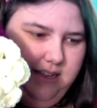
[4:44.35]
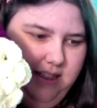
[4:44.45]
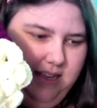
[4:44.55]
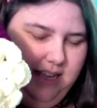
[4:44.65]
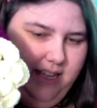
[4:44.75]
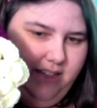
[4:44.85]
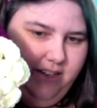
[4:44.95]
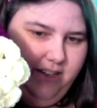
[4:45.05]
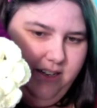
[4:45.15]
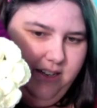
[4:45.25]
the
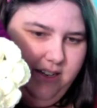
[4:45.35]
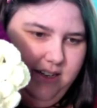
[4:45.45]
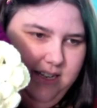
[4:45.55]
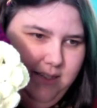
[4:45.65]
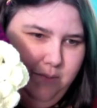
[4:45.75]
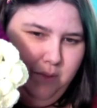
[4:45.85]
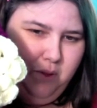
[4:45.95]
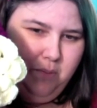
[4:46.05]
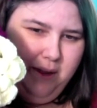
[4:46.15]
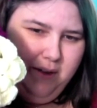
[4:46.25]
color is
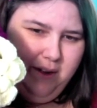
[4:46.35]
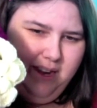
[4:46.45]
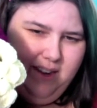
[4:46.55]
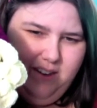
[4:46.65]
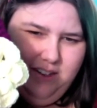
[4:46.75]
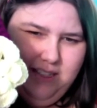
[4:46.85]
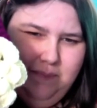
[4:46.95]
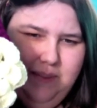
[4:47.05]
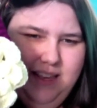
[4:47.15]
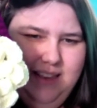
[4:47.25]
mulberry or
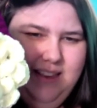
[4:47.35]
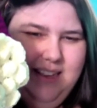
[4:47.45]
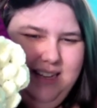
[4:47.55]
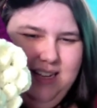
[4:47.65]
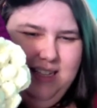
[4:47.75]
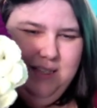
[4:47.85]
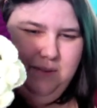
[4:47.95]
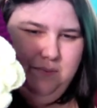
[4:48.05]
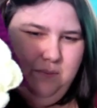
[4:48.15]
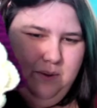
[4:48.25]
something.
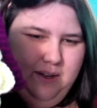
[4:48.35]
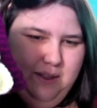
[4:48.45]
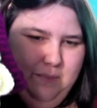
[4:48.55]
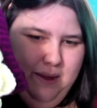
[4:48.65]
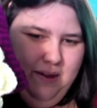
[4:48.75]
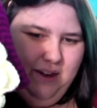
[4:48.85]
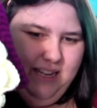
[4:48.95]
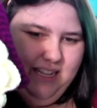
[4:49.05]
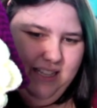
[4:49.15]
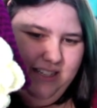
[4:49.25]
It's one of the berry
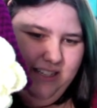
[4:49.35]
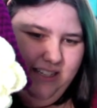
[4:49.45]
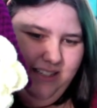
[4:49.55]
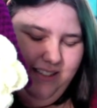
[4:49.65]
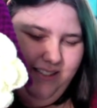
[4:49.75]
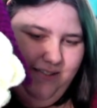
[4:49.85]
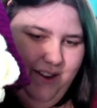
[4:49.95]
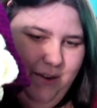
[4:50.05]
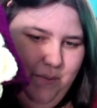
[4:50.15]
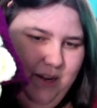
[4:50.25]
colors. It's
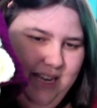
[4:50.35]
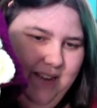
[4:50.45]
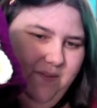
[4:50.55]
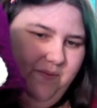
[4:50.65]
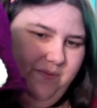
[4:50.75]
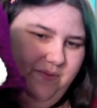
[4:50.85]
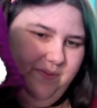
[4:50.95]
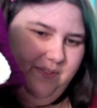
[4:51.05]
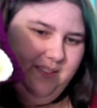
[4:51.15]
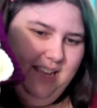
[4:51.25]
very pretty.
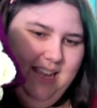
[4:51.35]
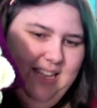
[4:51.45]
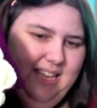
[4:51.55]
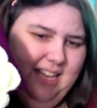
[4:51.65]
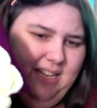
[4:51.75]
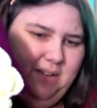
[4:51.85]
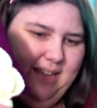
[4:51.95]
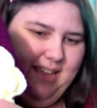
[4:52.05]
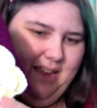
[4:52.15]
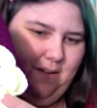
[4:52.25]
And the yellow, I
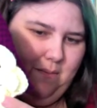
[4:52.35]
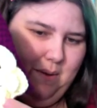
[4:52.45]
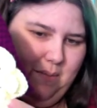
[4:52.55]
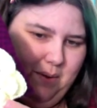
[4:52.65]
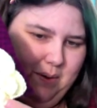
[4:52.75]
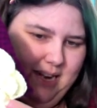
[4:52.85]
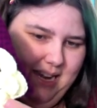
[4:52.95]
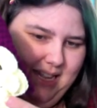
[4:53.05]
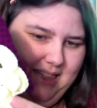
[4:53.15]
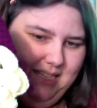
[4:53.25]
can't remember where I
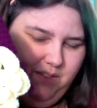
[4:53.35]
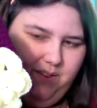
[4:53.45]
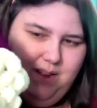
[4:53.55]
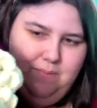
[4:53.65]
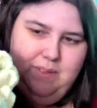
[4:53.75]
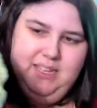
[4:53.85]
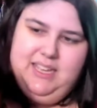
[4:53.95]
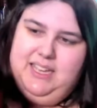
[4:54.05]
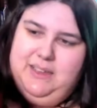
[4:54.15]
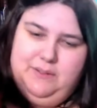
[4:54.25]
got this from.
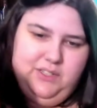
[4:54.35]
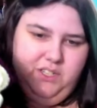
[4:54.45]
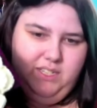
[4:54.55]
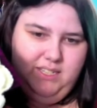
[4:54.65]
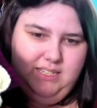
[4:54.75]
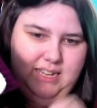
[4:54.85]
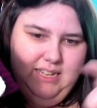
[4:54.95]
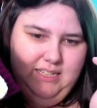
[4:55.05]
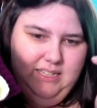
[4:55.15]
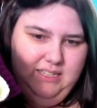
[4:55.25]
It was just
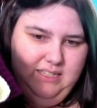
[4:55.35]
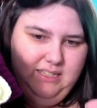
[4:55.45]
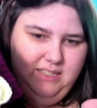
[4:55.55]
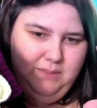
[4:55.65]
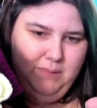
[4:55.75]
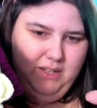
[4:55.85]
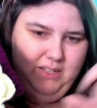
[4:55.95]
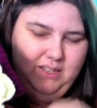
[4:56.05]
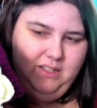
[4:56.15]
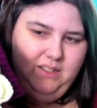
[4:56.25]
a small
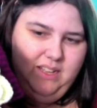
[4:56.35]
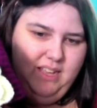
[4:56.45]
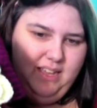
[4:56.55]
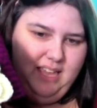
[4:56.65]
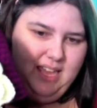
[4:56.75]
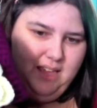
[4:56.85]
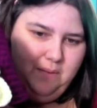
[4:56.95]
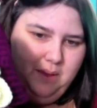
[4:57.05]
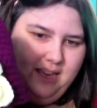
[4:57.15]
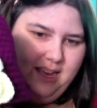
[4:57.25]
little cake
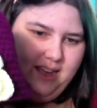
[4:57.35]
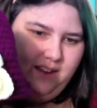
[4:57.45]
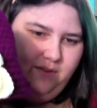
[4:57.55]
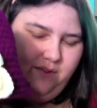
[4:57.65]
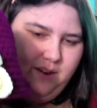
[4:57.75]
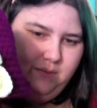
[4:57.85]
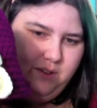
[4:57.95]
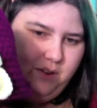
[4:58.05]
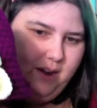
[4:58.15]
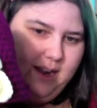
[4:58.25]
we had from
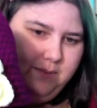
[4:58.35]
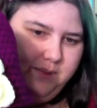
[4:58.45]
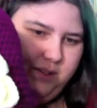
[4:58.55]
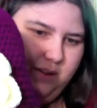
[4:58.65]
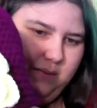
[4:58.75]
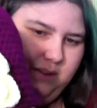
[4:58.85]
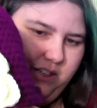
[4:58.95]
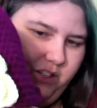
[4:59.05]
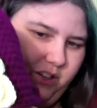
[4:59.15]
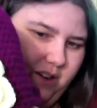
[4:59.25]
scraps, so I'm
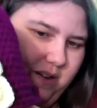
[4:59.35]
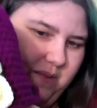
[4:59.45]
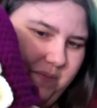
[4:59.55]
not sure.